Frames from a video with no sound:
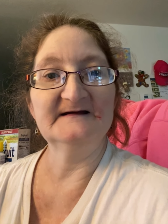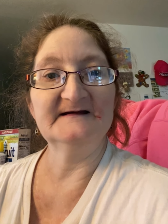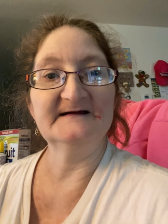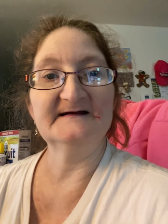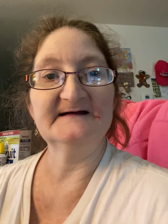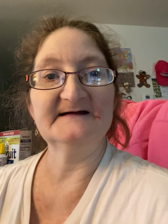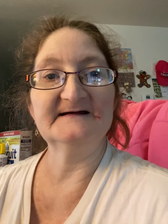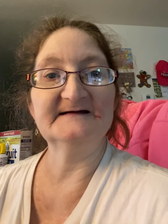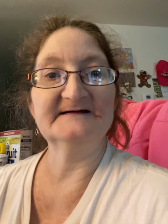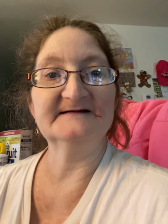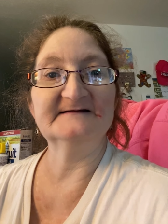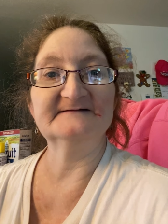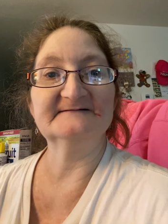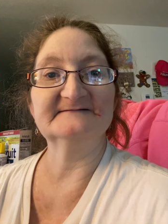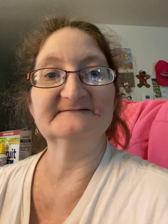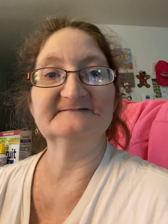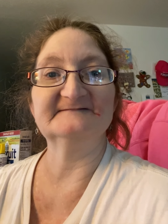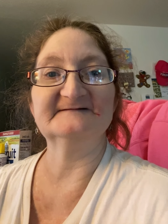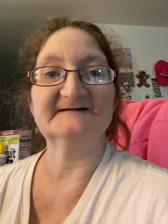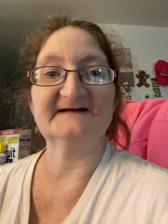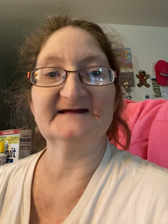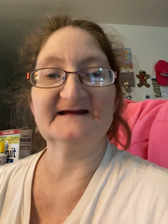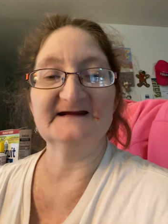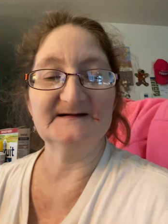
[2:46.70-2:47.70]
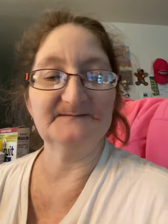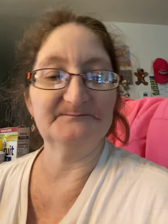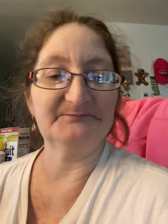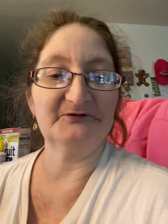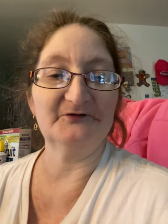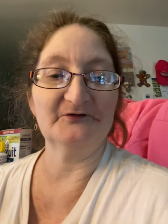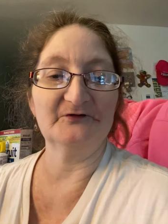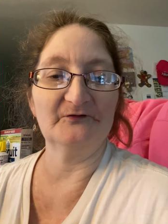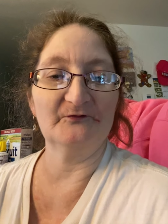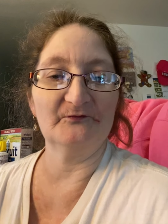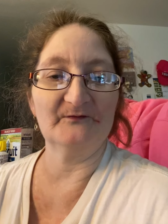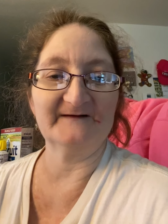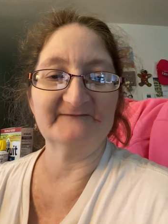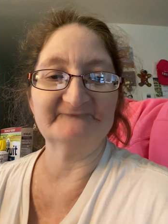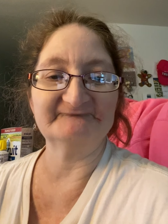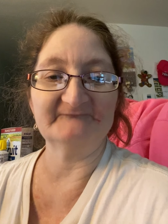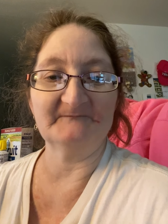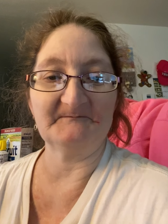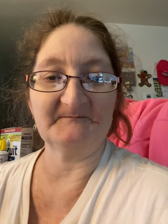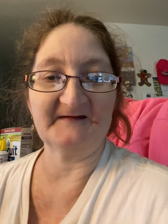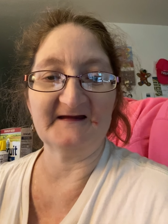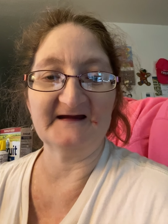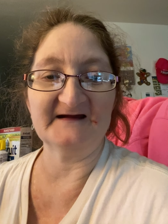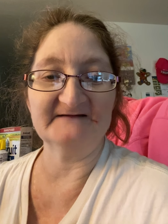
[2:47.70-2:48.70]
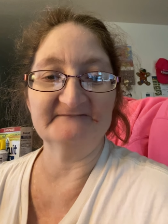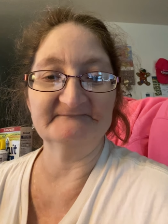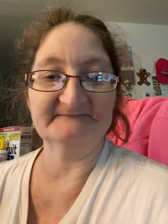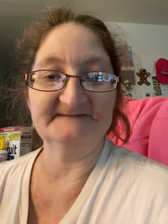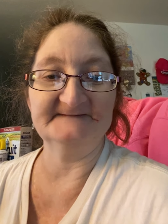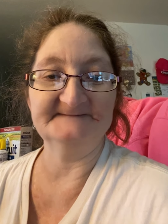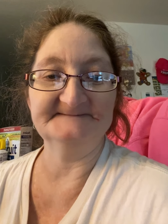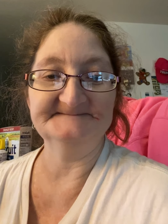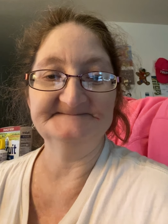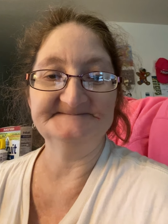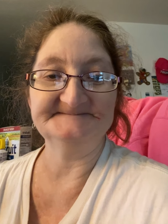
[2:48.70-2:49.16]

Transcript: And to keep her away from Kayla.